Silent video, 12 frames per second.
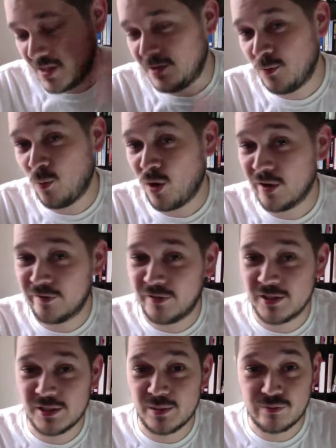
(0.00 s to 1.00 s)
the wife
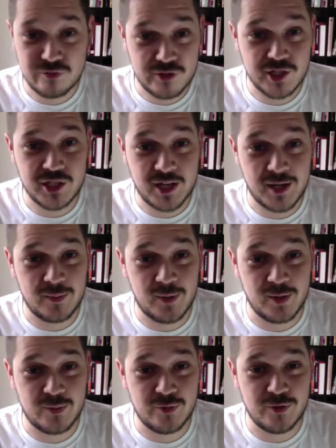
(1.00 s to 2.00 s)
doesn't appreciate
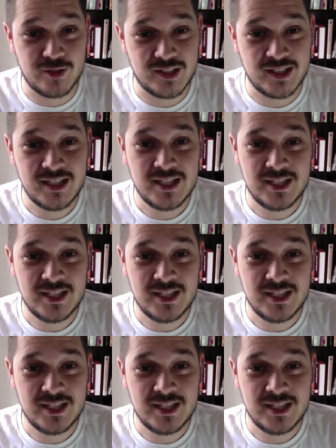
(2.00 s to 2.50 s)
my brewing